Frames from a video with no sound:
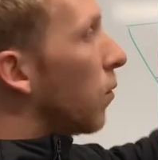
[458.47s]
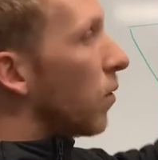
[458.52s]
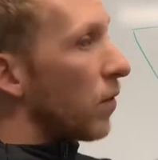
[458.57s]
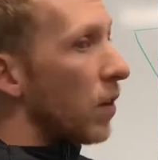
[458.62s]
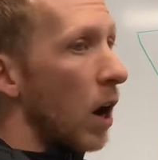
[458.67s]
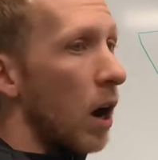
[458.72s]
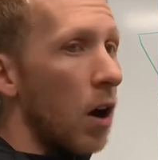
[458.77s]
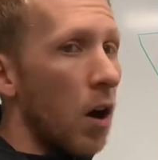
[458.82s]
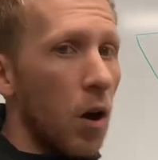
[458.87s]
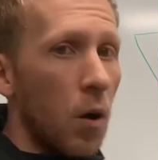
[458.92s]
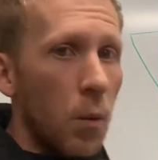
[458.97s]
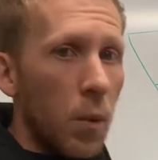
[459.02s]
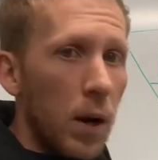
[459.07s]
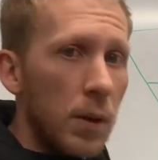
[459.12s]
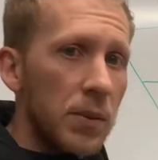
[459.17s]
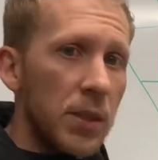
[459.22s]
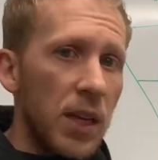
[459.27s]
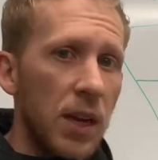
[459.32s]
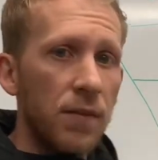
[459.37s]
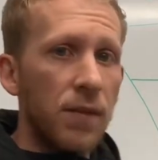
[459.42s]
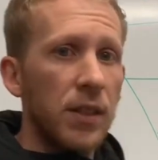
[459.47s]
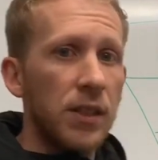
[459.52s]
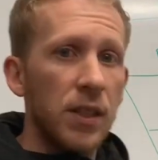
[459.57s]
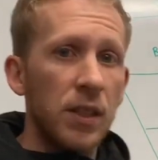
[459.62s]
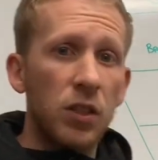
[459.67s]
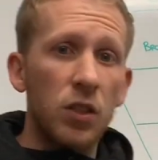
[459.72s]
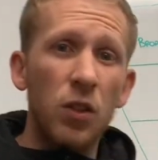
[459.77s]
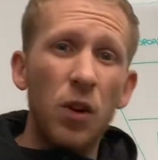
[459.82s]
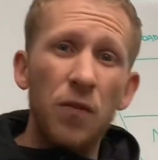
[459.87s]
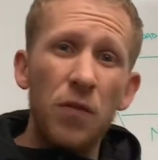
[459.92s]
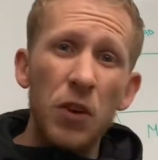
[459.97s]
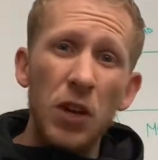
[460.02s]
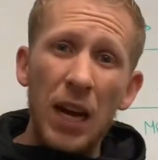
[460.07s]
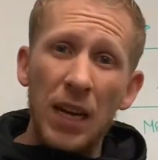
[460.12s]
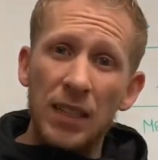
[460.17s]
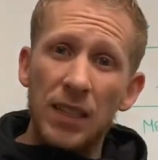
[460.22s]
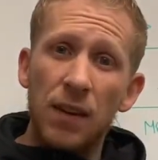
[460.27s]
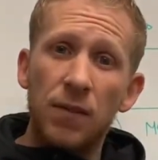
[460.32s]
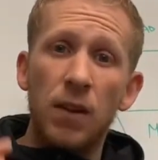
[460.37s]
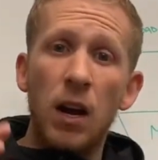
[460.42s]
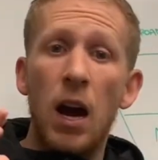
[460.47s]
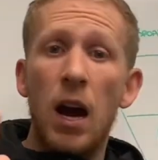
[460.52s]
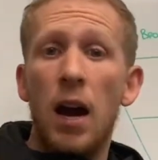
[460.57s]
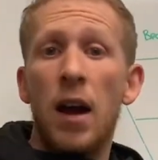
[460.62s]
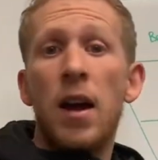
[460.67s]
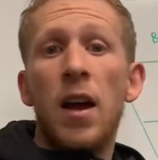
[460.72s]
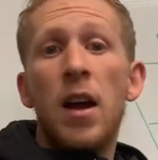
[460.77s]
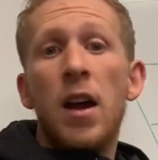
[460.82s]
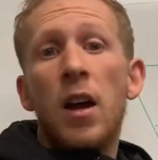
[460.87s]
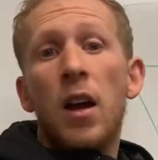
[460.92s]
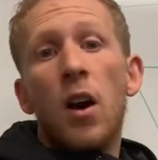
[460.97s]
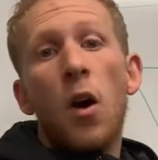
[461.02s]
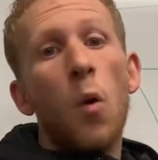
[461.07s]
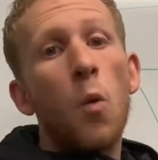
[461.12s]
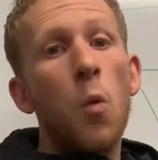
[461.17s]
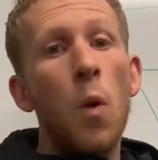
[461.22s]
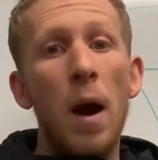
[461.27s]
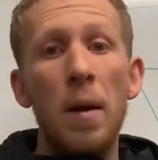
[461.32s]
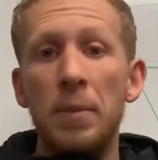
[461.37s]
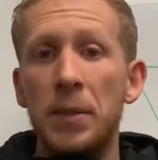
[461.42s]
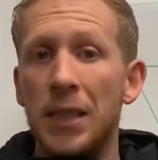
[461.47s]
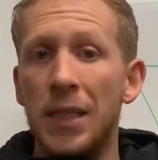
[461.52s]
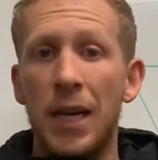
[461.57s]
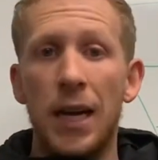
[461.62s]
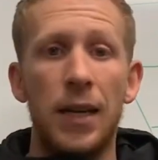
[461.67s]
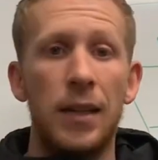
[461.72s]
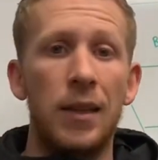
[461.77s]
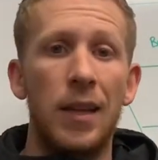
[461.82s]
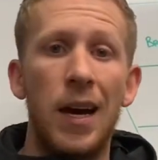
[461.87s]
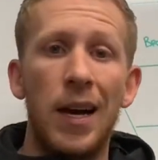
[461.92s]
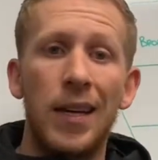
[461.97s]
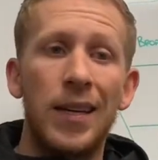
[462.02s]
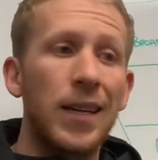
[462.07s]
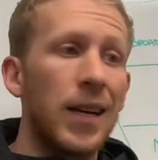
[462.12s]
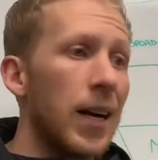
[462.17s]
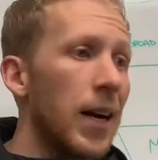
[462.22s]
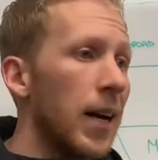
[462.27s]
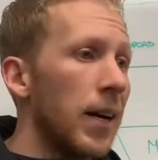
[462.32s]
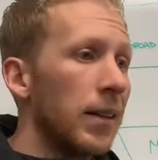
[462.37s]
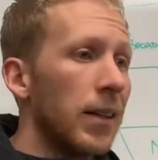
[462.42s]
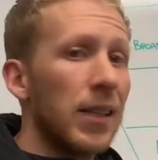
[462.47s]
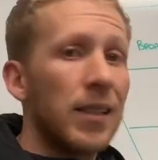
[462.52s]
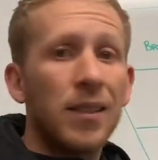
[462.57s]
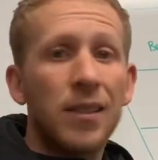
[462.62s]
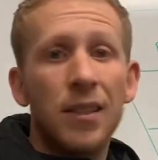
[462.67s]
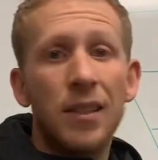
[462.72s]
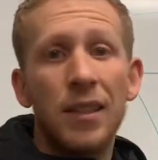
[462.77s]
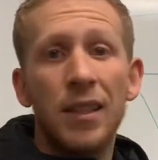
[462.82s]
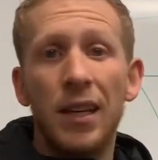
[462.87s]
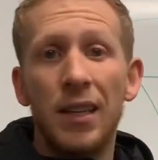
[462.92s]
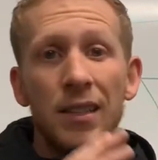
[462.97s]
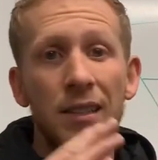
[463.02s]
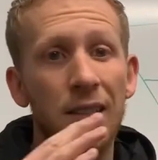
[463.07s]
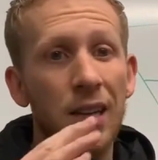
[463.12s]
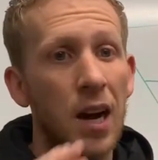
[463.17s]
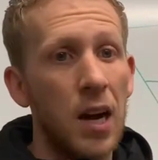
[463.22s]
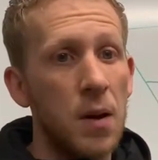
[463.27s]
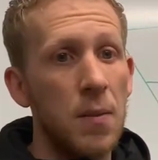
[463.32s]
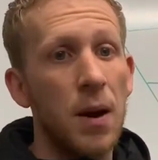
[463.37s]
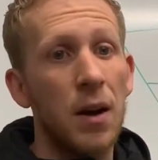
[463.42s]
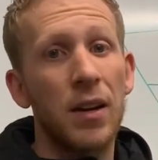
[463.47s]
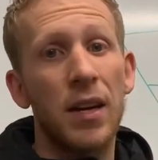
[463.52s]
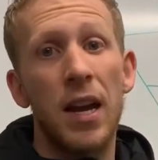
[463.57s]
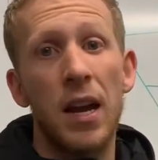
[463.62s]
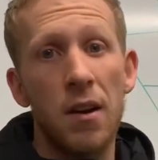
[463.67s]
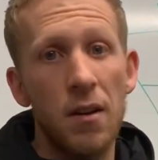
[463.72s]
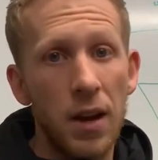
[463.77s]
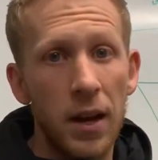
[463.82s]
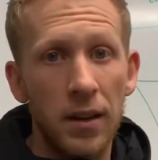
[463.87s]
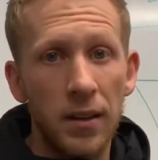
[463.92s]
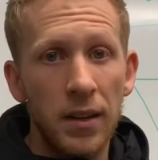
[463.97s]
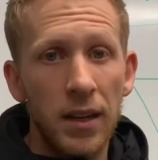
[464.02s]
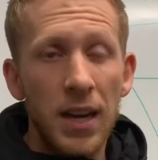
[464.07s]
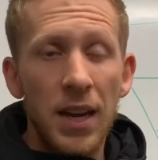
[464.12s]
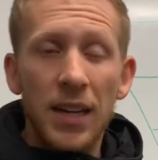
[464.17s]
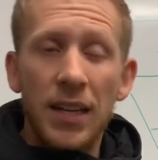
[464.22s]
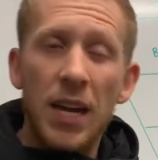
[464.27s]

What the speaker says: we've got our website visits. So if you guys have got a website, like let's talk about Carrot.